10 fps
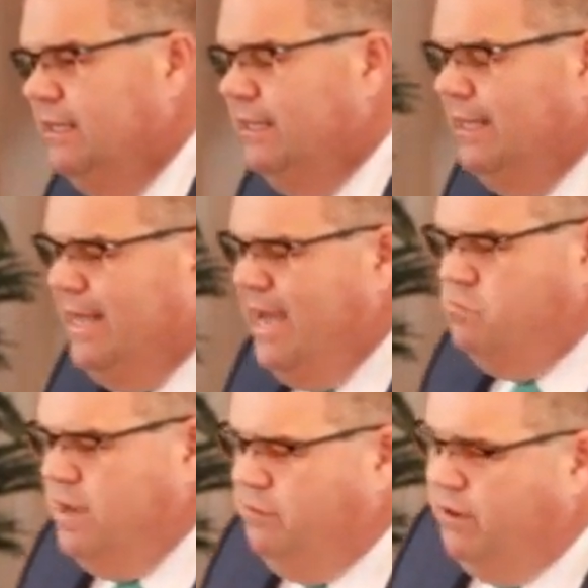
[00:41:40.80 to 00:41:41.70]
I'll
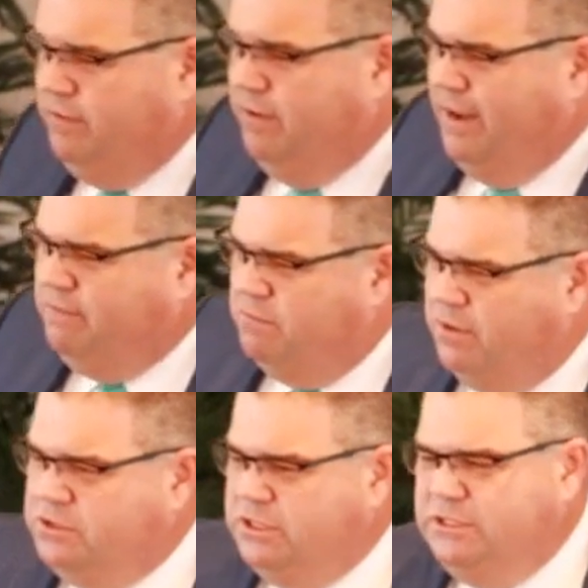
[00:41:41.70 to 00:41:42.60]
meet with you at the
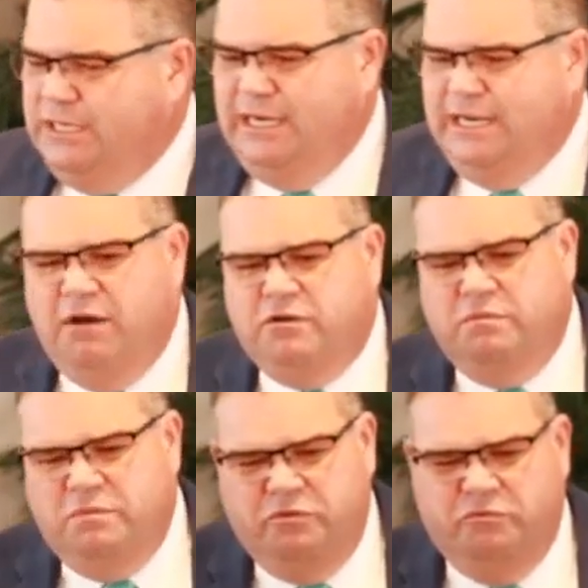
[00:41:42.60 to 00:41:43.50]
mercy seat, I'll
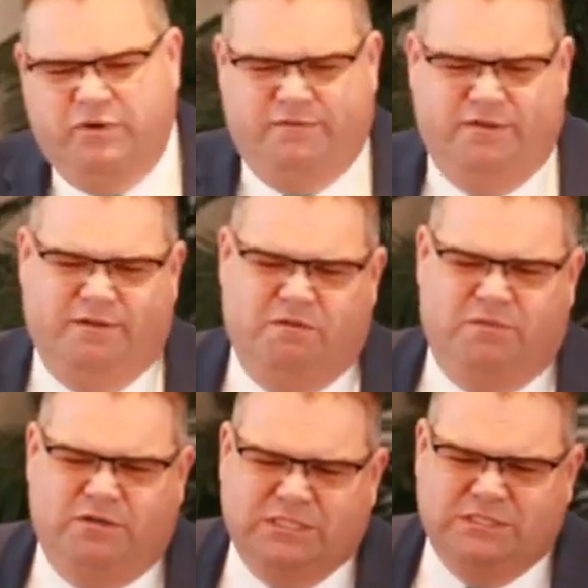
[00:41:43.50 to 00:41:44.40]
commune with you at the
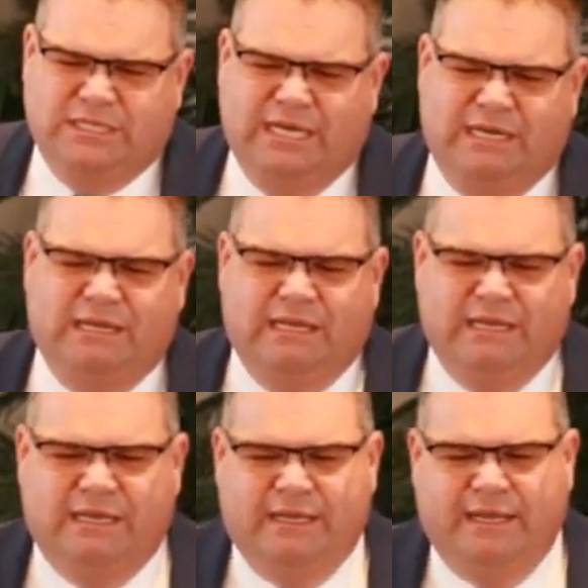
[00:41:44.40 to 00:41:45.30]

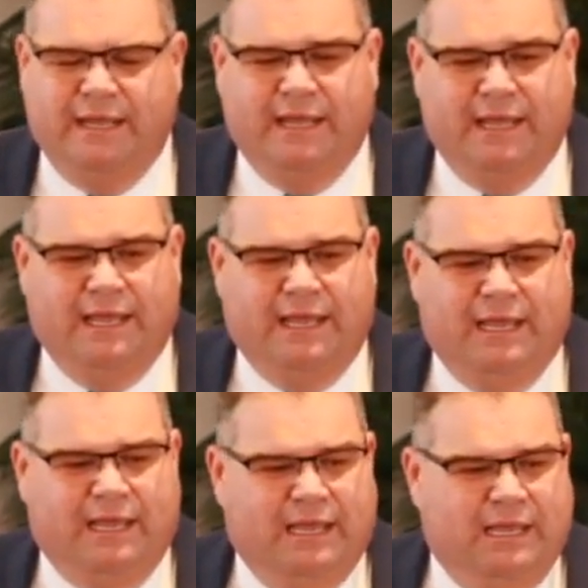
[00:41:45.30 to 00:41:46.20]
mercy seat.
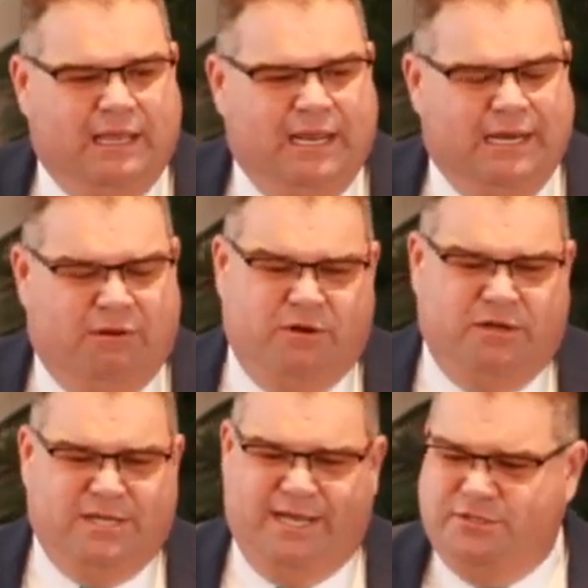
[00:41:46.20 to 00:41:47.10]
And I want to
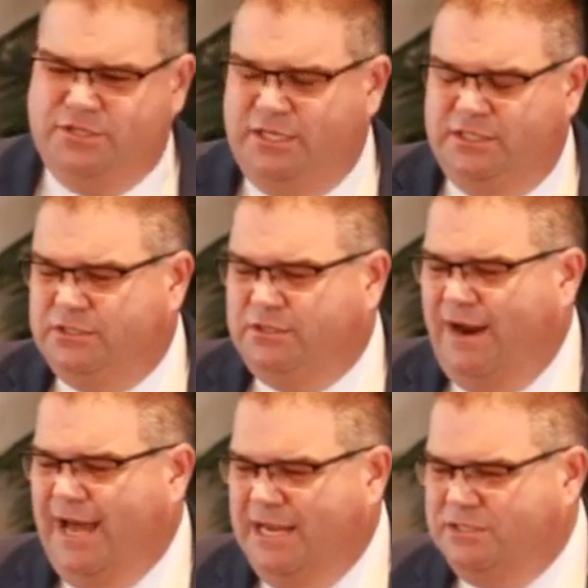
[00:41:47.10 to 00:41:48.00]
tell you, Jesus Christ